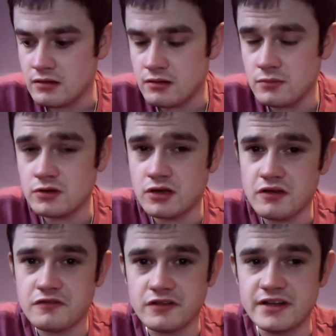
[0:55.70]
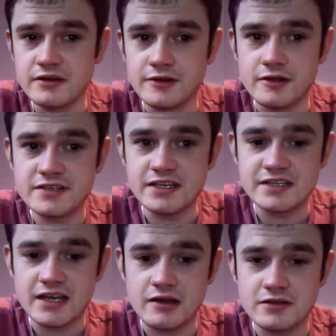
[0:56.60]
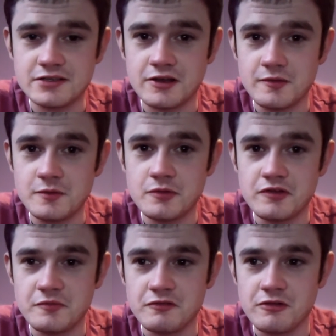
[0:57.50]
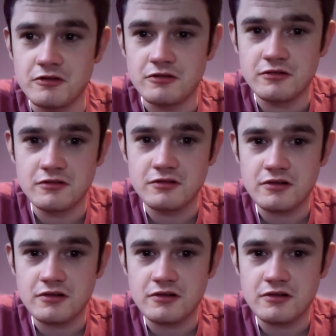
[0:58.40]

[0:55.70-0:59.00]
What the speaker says: I'm going to go 3-0 though, Cityy Towers, so I hope you prove me wrong.